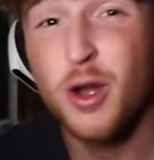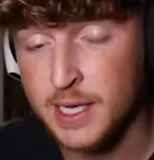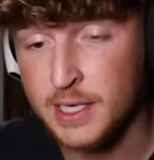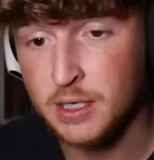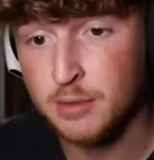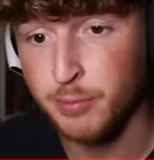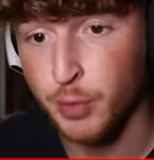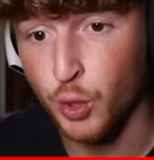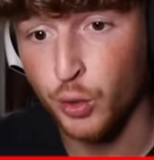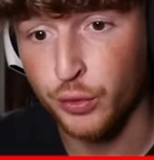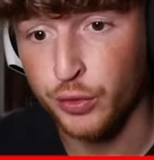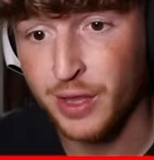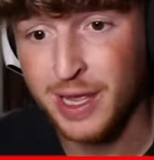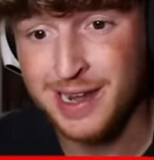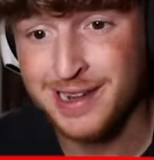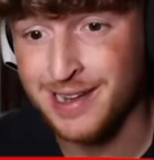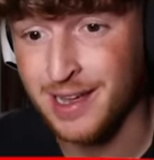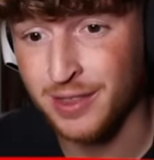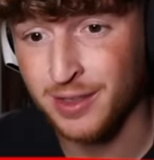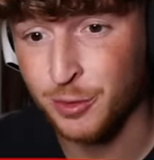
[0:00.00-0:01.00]
I did both
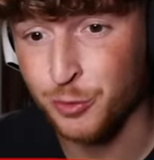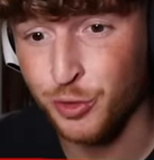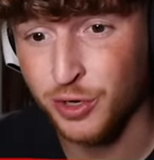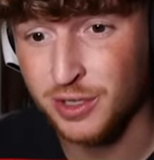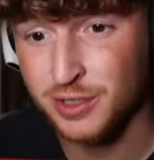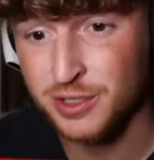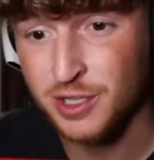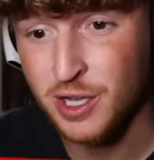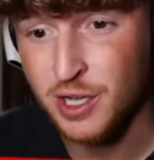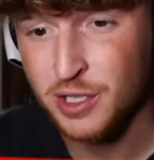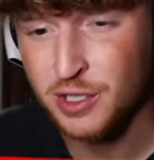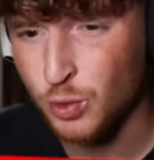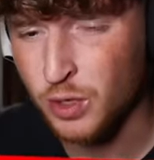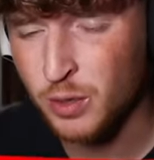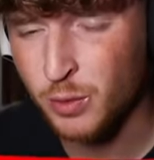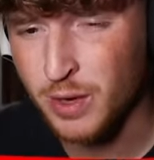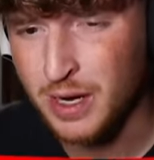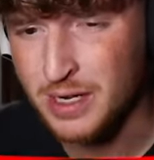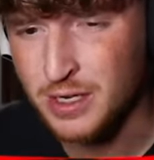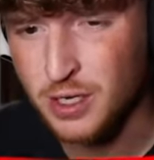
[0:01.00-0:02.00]
and nothing worked. What
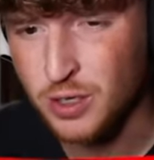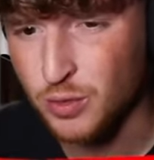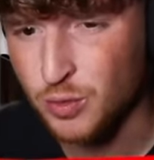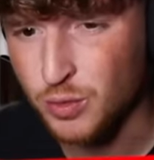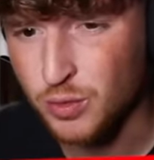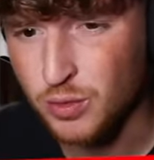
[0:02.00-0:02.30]
do I do?